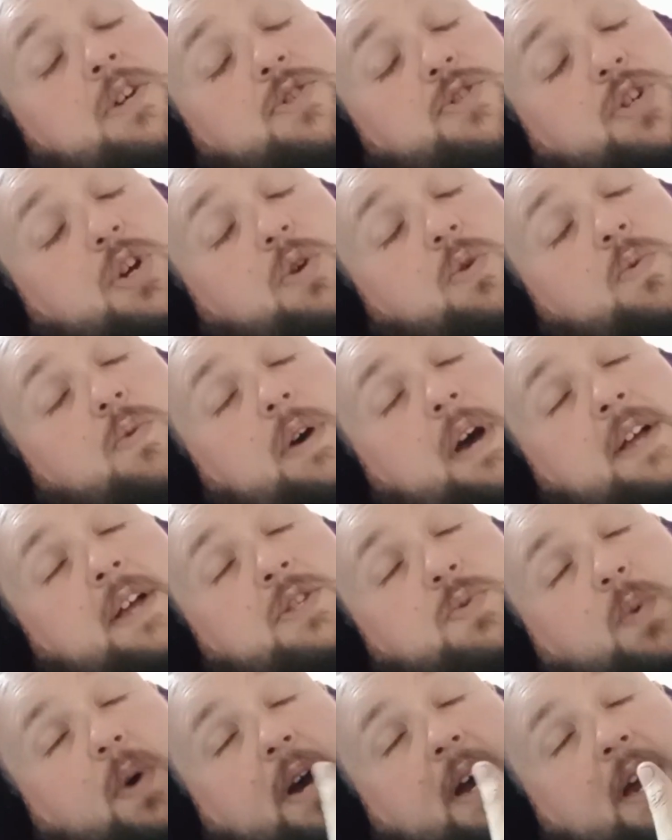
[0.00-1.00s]
So,
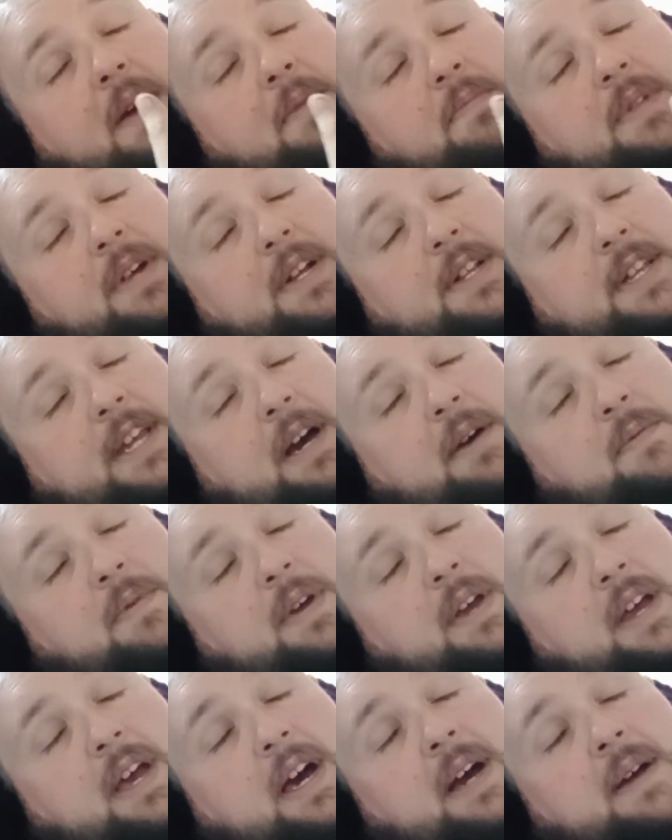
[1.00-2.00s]
hence why I'm laid down
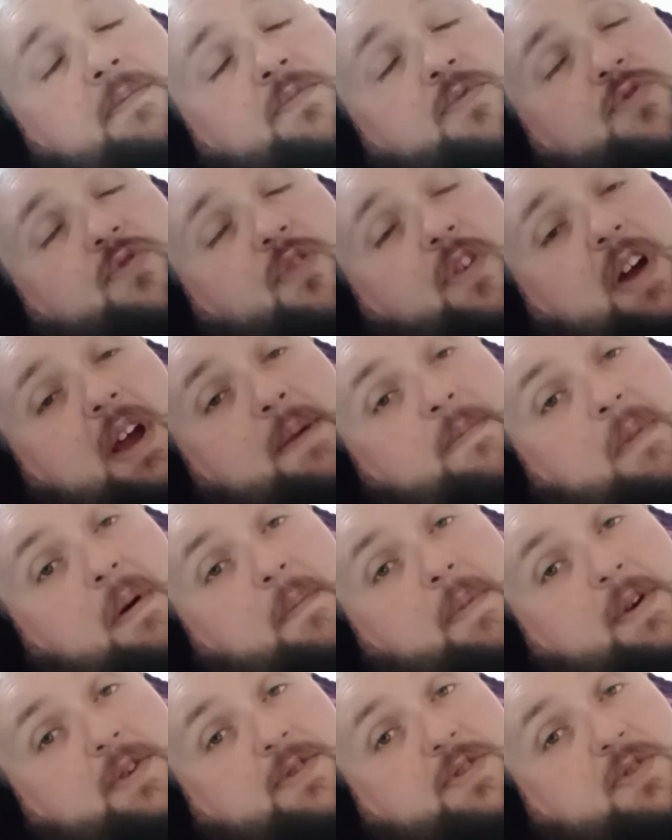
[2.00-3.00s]
here. I'm trying my
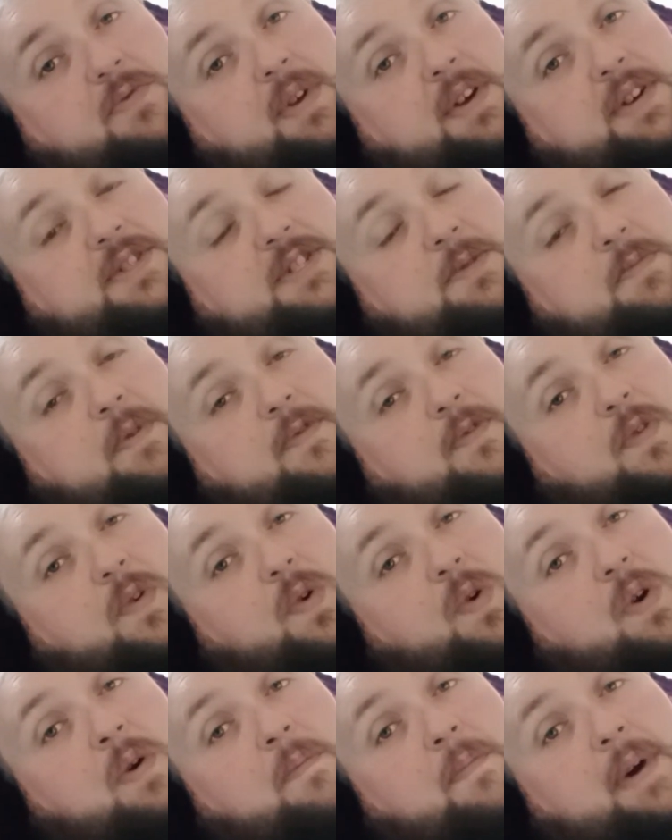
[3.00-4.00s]
best to rest it
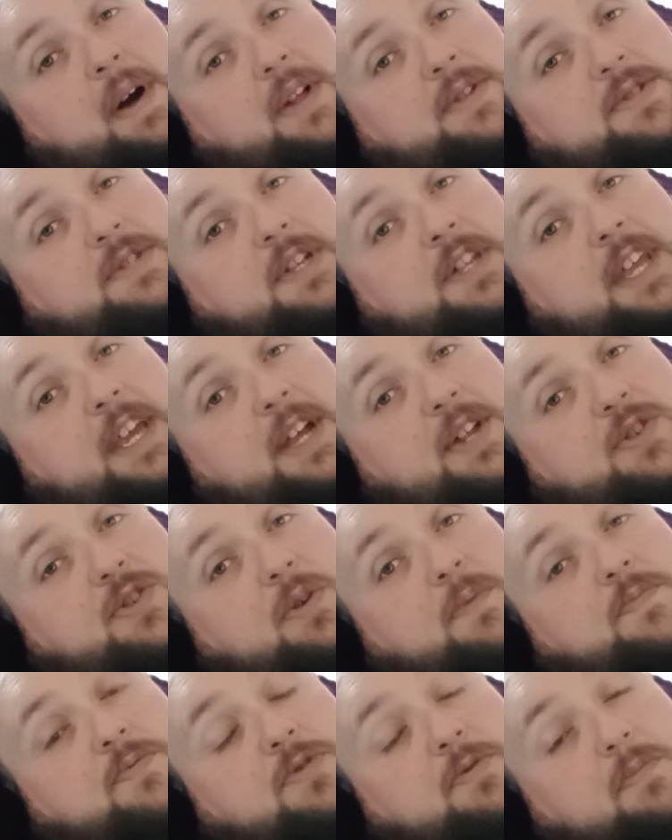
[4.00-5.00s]
before going back to the day
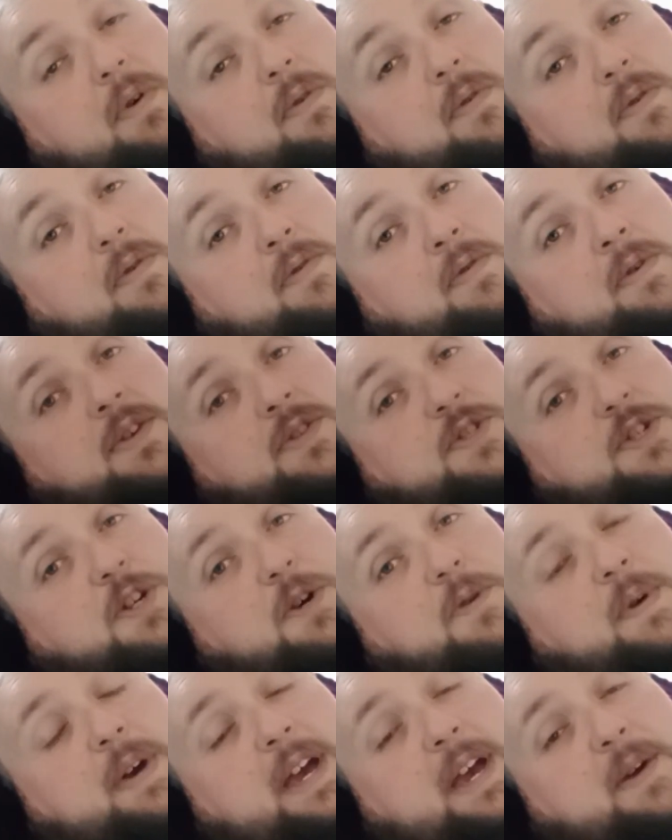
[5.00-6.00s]
job tomorrow.
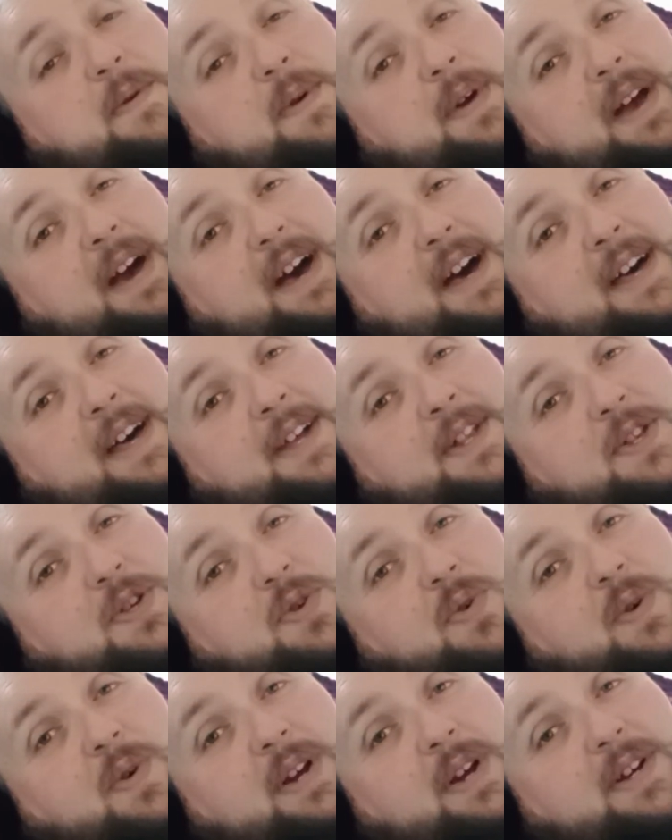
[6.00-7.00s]
So, here we are
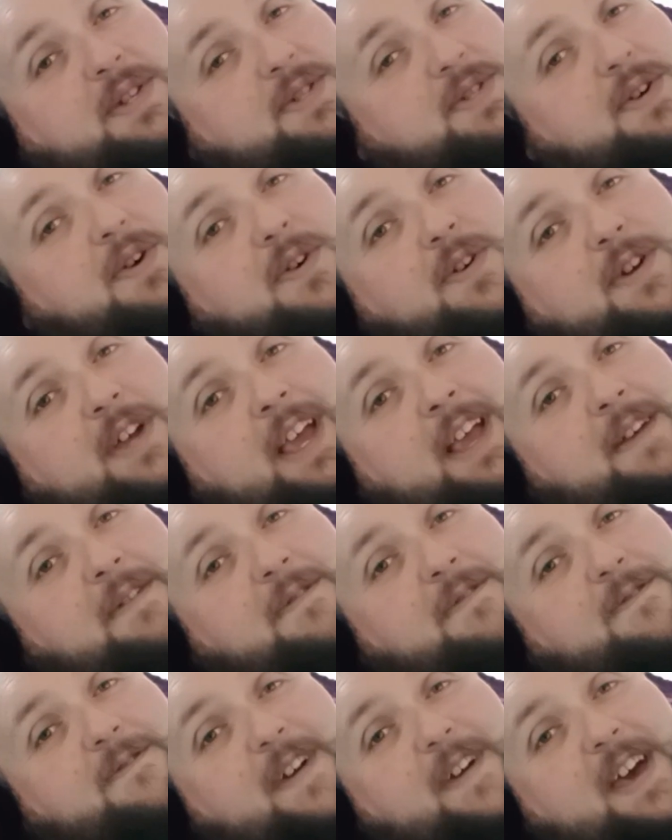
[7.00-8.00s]
doing a talking
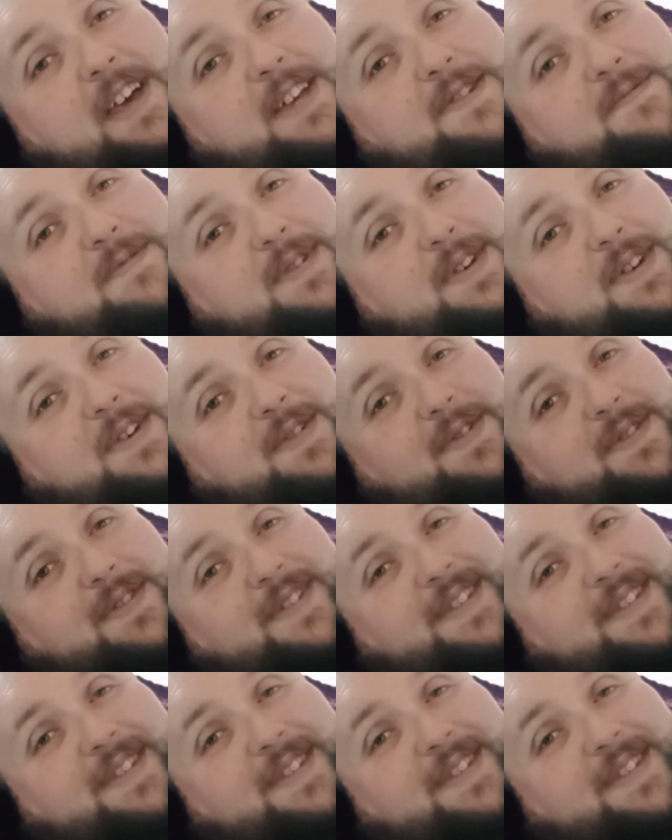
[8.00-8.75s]
face video.